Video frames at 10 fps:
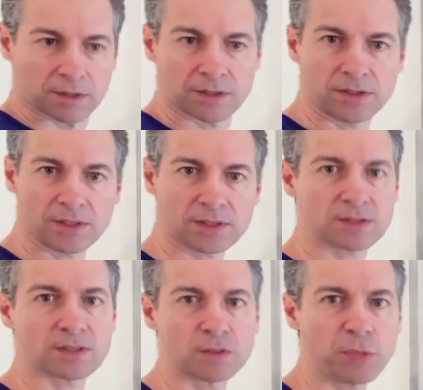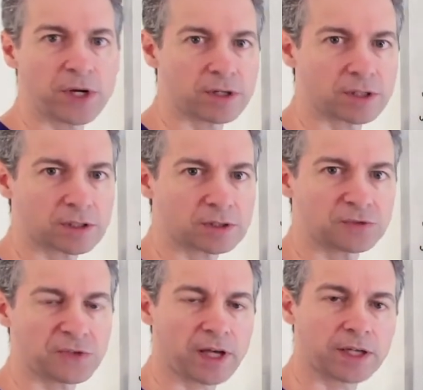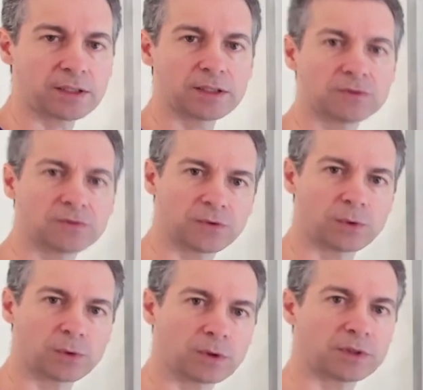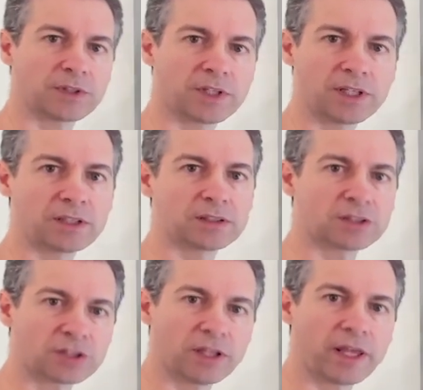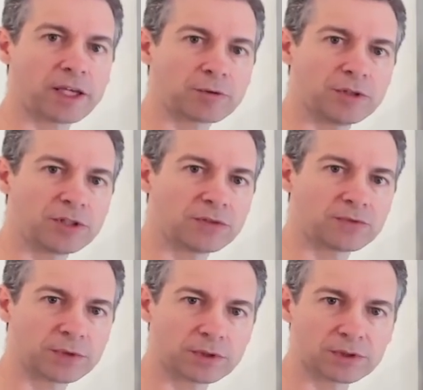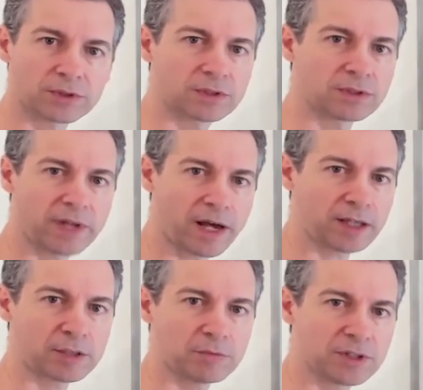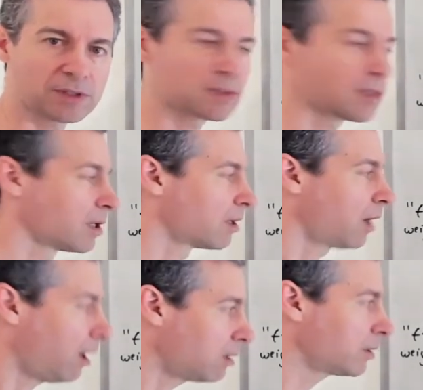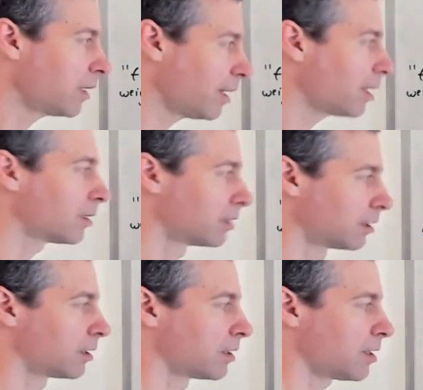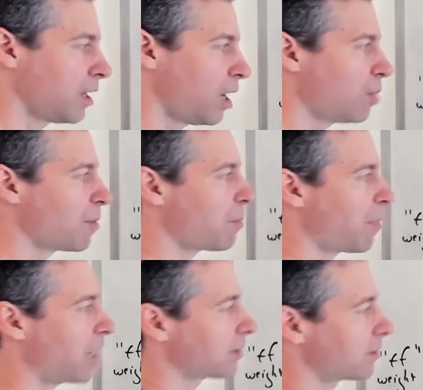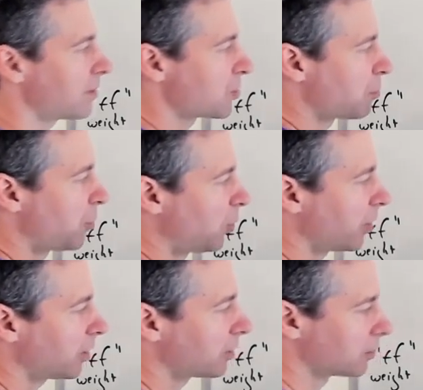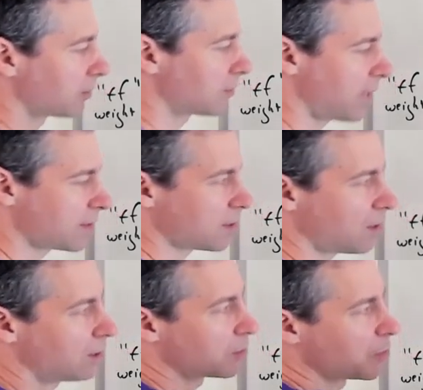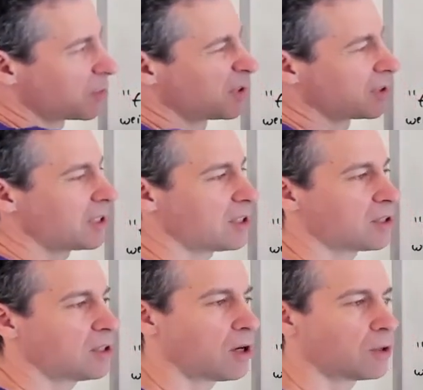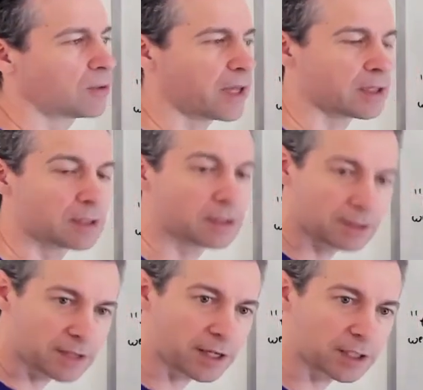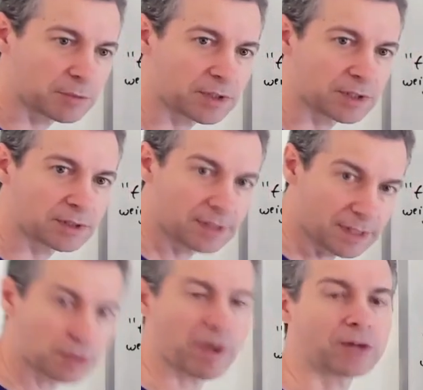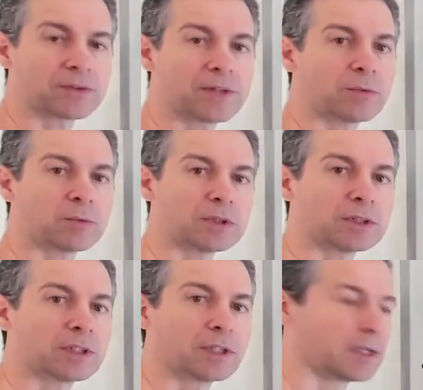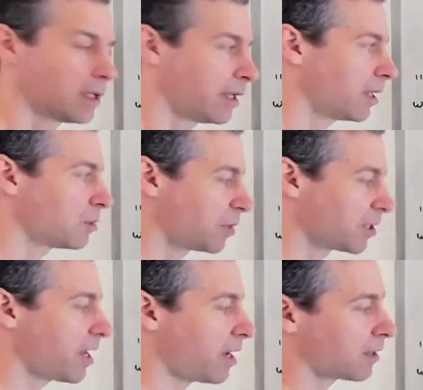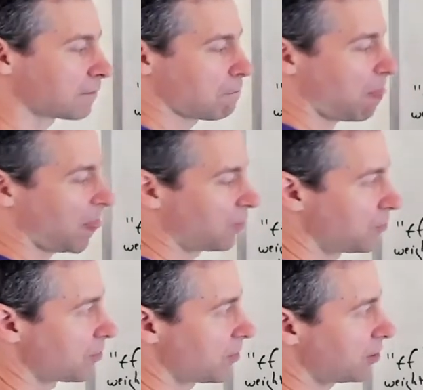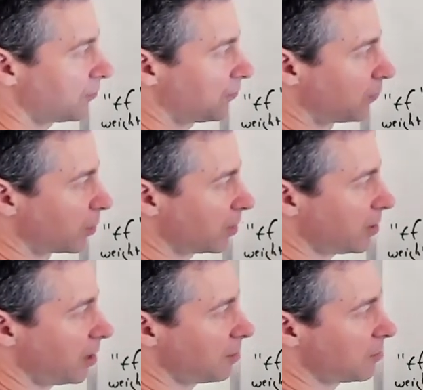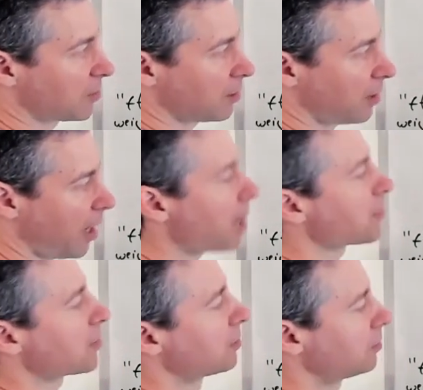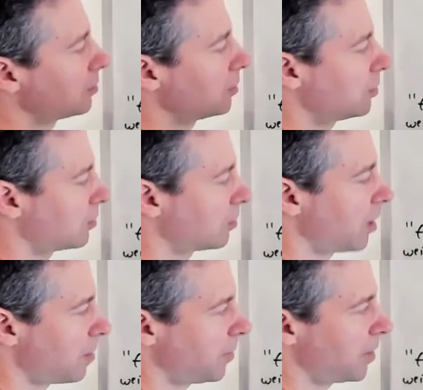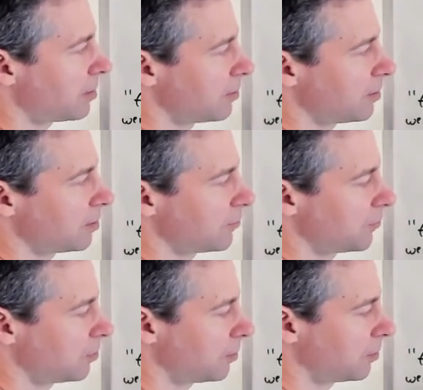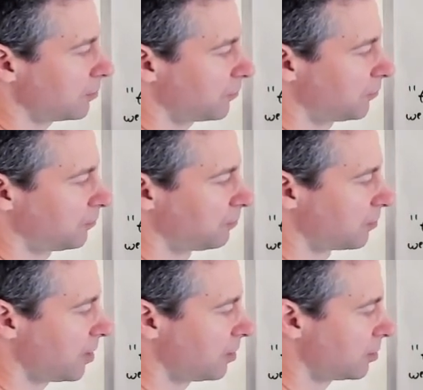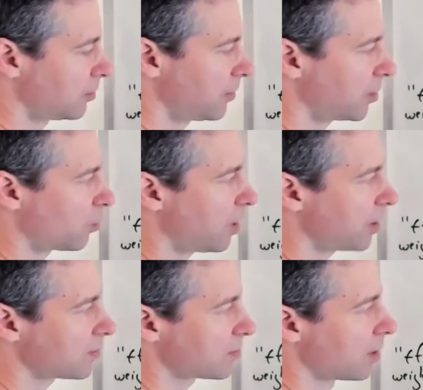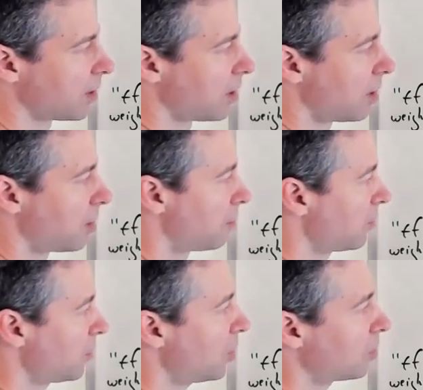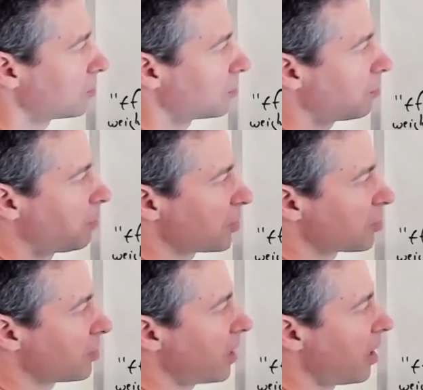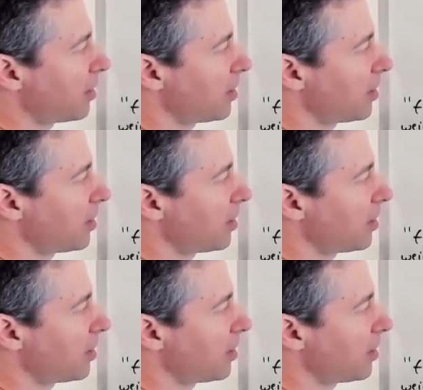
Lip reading: this is an empirical finding for the English language and for documents. Oh yeah, about this point, that's all we really need to know, that the document is about that word. But yeah, if you're there 4 times, absolutely, you're a lot better than if you're there once. You know, but you're not